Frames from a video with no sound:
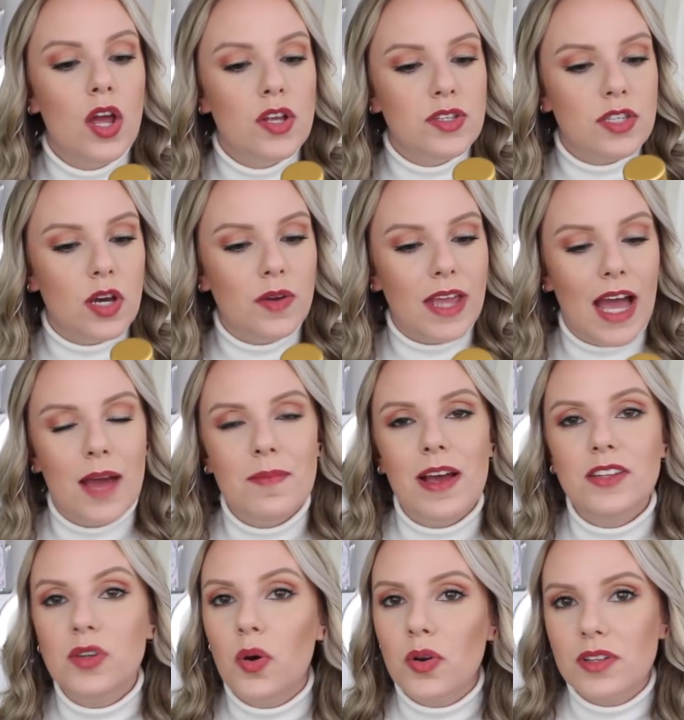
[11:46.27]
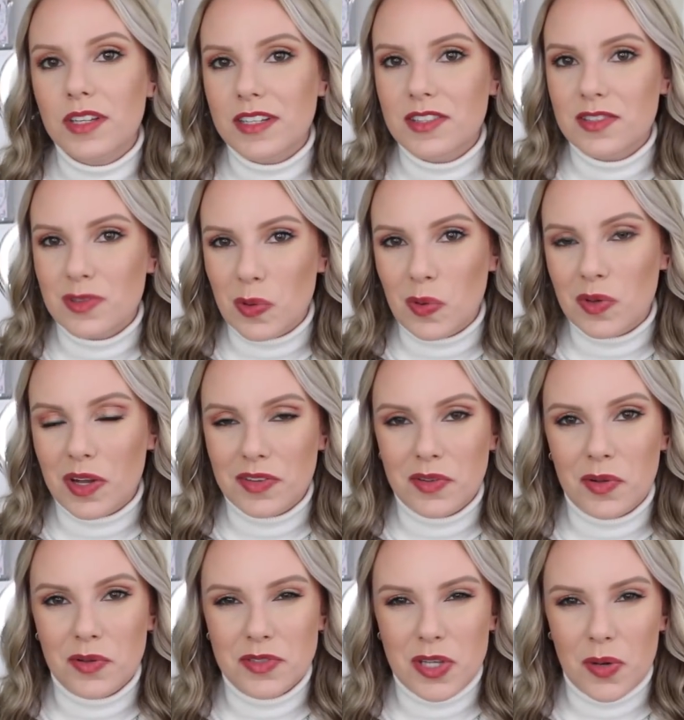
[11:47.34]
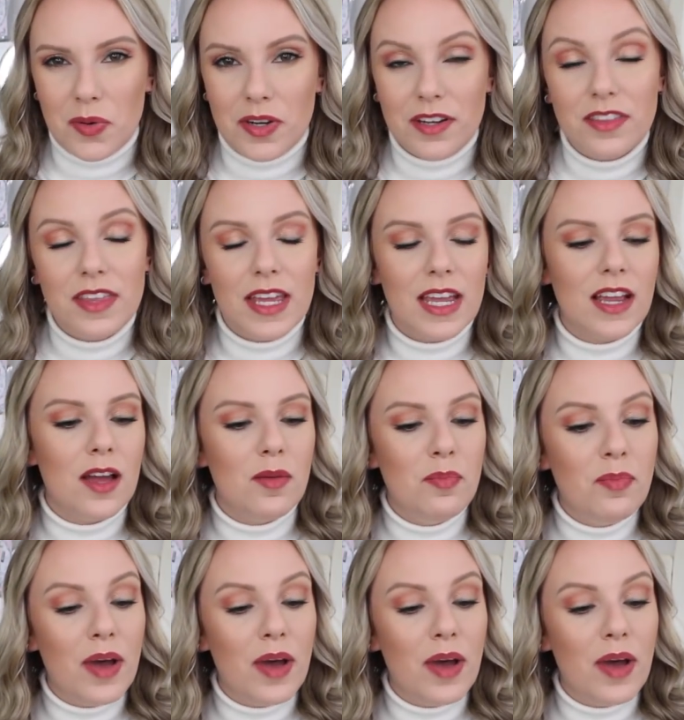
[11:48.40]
So yeah, I'm not totally sold on the whole toner thing,